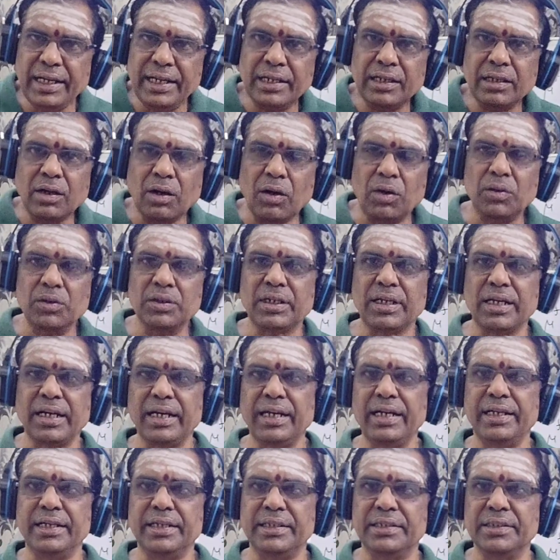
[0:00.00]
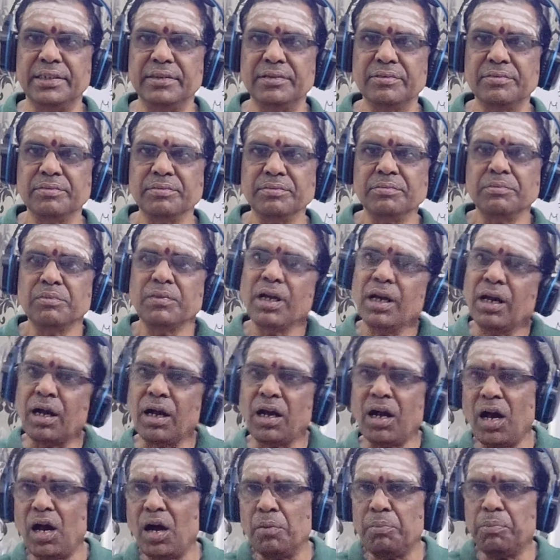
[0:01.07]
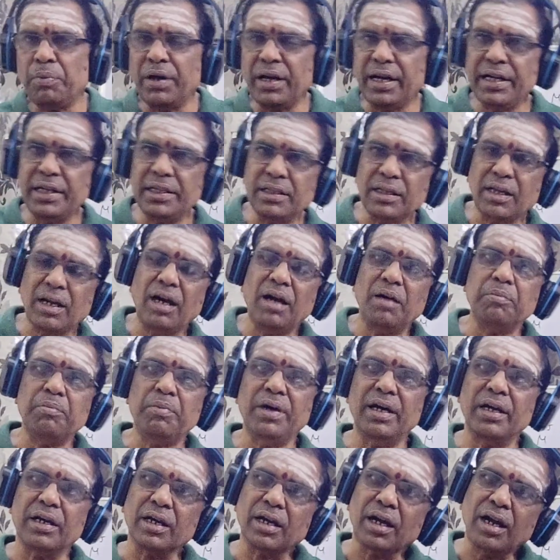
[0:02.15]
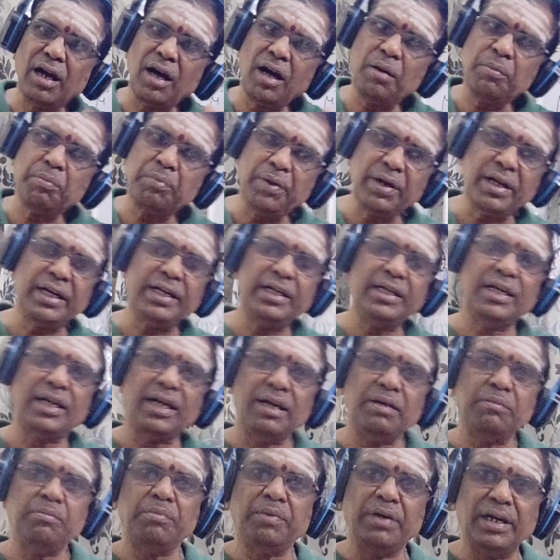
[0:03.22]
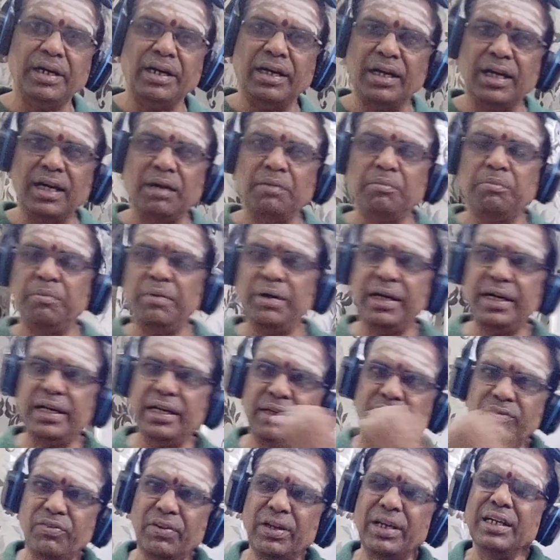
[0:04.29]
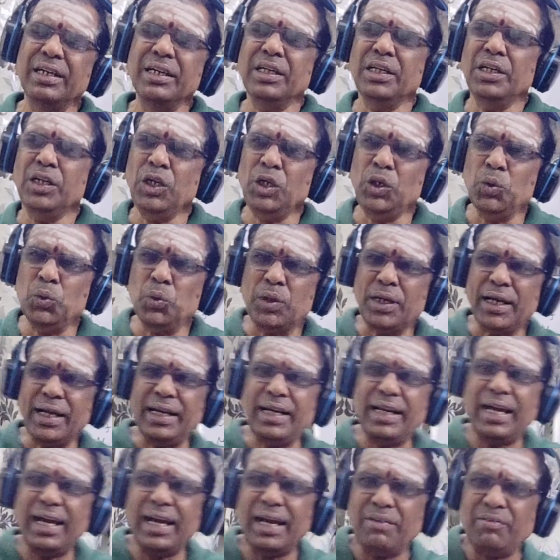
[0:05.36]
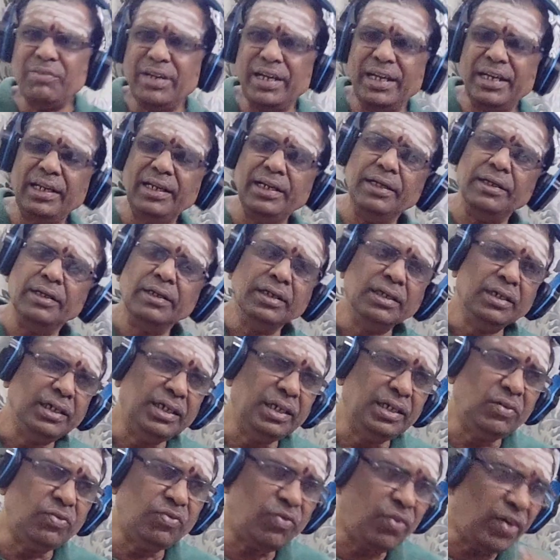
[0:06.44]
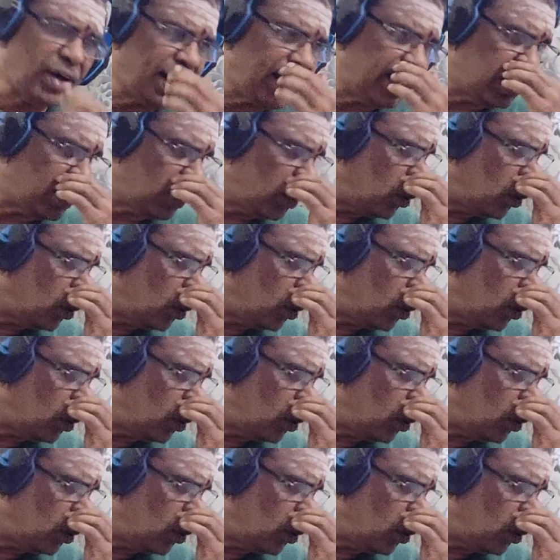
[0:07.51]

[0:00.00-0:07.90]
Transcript: and concrete, copper and copper, copper and rubber, rubber and you can have any. In fact,